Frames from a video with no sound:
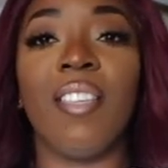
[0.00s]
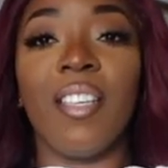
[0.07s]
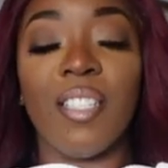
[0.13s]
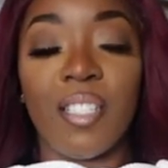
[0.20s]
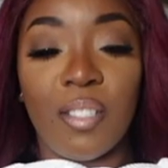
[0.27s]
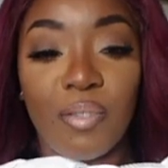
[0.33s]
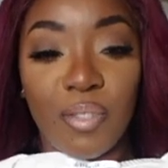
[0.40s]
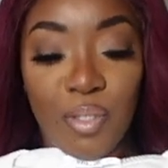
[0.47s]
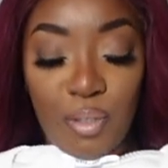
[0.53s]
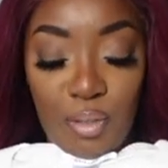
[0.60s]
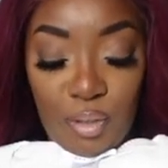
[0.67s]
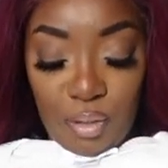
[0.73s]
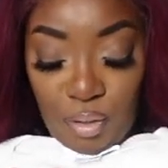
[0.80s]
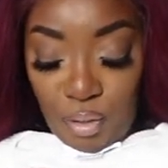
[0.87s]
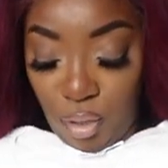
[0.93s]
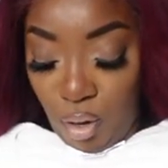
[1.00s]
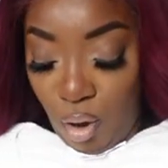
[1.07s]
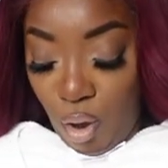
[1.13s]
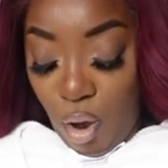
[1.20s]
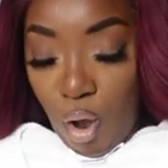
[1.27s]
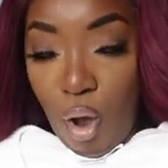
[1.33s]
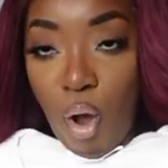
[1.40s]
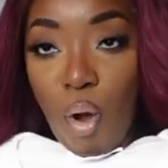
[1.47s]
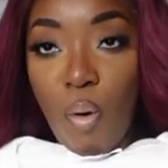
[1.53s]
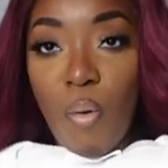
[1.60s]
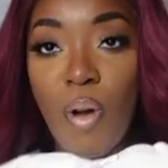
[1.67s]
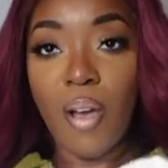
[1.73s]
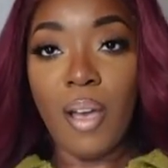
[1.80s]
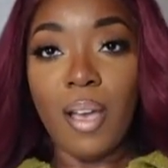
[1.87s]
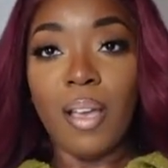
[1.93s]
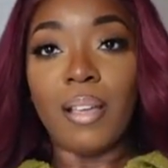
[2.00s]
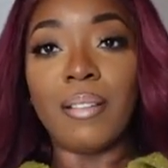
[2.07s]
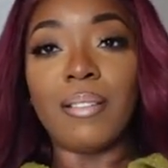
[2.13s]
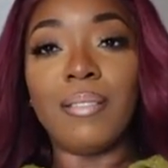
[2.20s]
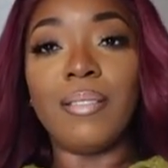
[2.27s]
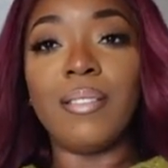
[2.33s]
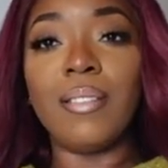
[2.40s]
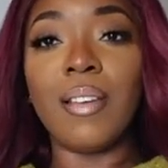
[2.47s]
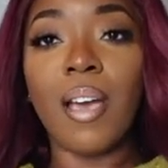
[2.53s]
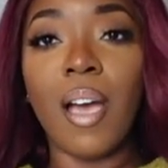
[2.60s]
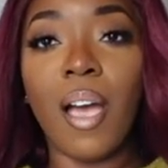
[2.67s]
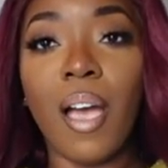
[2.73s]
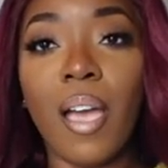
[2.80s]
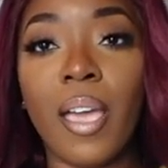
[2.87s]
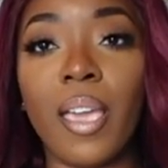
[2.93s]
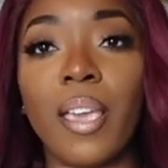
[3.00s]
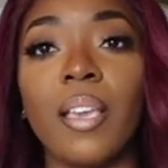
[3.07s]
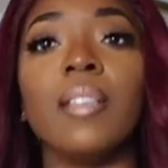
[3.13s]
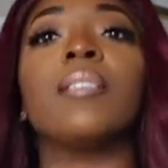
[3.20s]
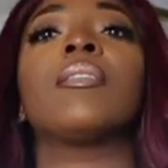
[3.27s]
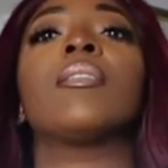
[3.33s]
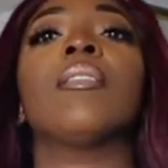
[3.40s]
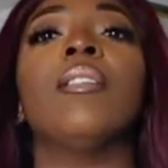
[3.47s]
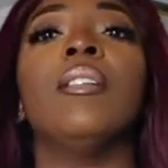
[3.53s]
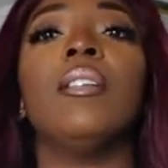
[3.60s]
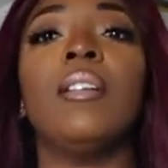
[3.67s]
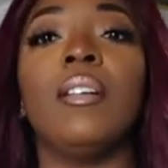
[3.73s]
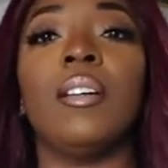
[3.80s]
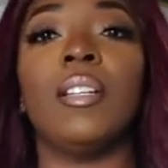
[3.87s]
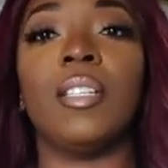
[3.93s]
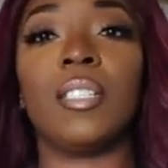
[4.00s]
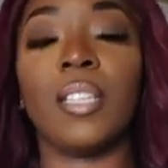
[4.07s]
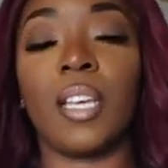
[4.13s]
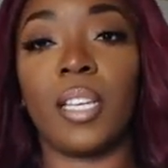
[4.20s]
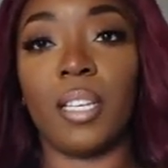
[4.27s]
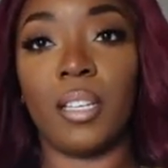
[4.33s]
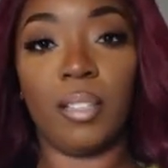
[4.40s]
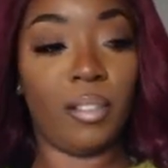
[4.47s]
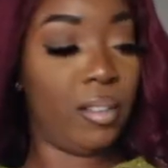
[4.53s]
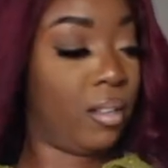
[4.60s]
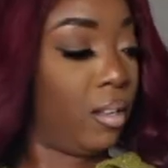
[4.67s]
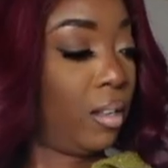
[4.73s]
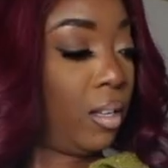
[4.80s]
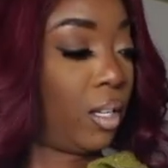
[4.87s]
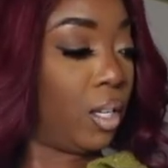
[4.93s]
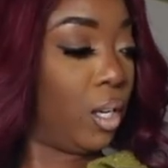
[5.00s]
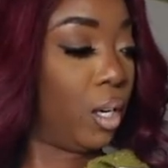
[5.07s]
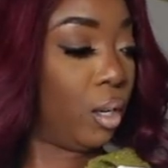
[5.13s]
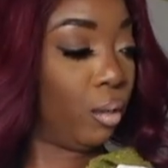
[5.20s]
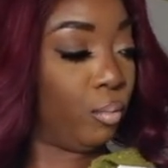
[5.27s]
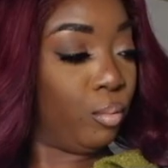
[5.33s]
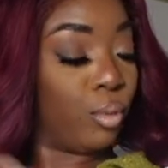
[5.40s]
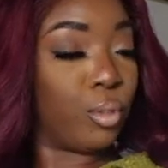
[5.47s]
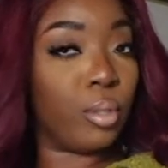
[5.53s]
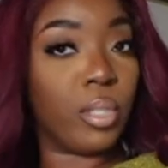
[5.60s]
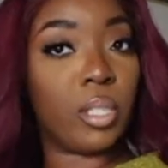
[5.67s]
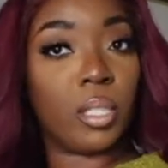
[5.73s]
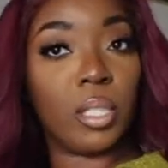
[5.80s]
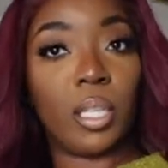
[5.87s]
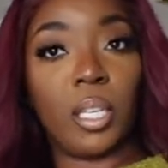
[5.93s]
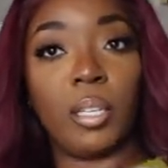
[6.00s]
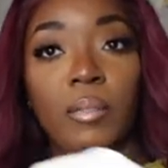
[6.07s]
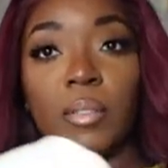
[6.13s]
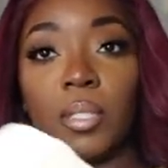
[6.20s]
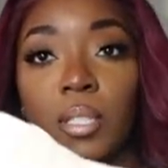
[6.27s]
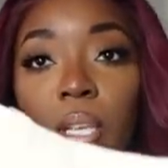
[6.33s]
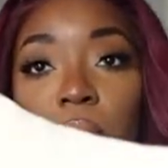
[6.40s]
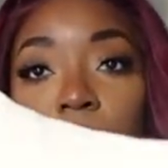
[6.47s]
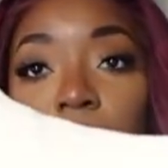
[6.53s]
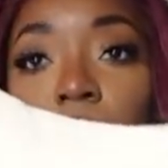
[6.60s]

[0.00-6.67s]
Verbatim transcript: this feels so nice. Oh, and it's like you know, short sleeves, has